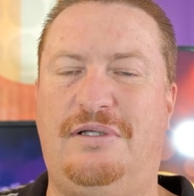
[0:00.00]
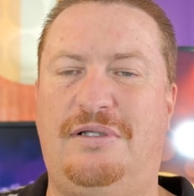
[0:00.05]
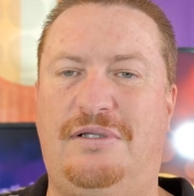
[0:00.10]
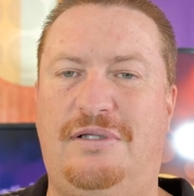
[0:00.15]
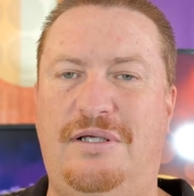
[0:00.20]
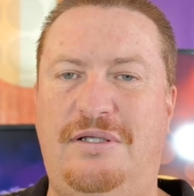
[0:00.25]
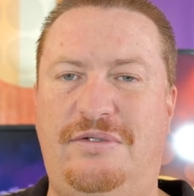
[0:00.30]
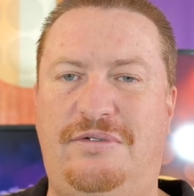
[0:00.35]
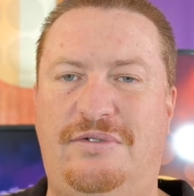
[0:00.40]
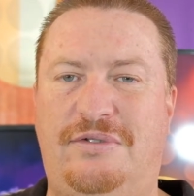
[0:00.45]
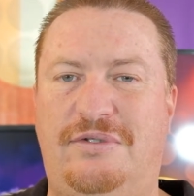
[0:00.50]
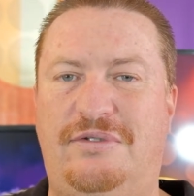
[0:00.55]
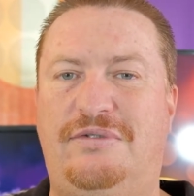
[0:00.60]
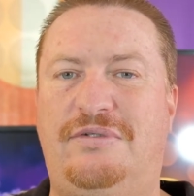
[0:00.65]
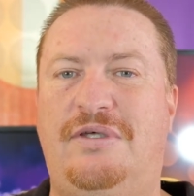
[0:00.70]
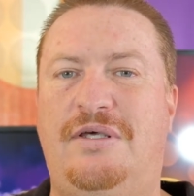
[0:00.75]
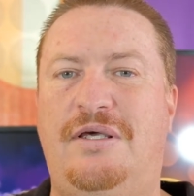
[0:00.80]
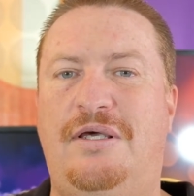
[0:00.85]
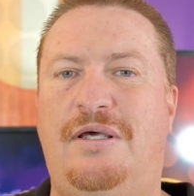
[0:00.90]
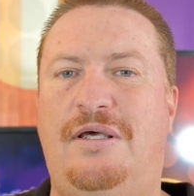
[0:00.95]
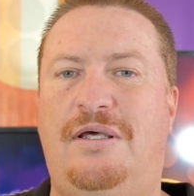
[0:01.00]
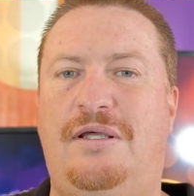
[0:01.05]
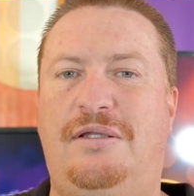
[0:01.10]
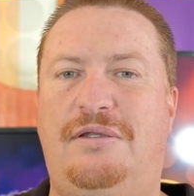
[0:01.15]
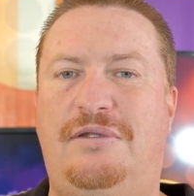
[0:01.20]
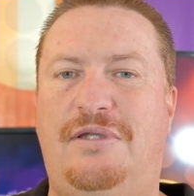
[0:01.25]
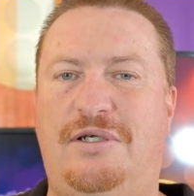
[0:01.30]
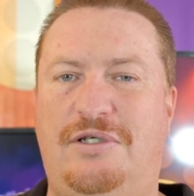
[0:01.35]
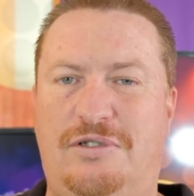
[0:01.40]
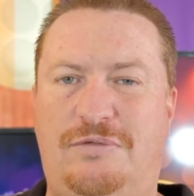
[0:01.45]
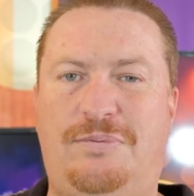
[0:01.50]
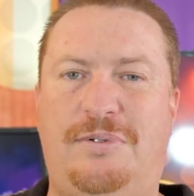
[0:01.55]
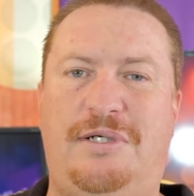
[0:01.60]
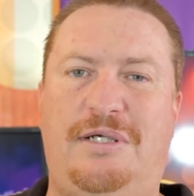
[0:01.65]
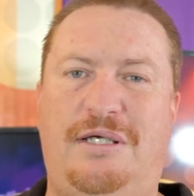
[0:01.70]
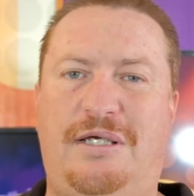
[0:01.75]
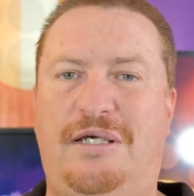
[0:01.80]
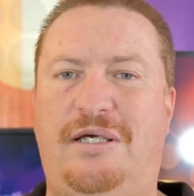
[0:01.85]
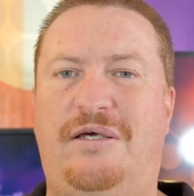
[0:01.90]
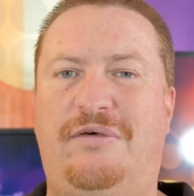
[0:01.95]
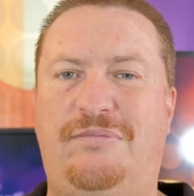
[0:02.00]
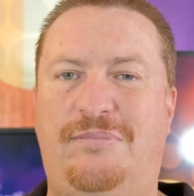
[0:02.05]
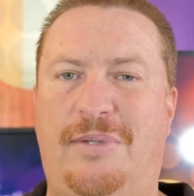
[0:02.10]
lenses. They just put an EF